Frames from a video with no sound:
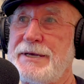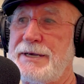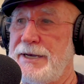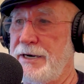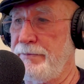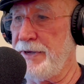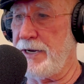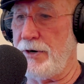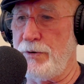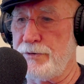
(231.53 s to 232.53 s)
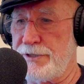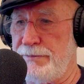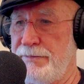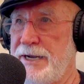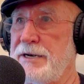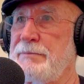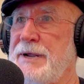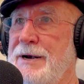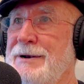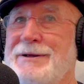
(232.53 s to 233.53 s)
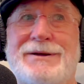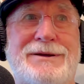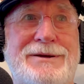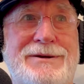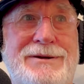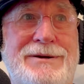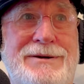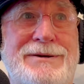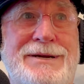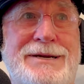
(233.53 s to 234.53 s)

and a big hose that met in the middle, and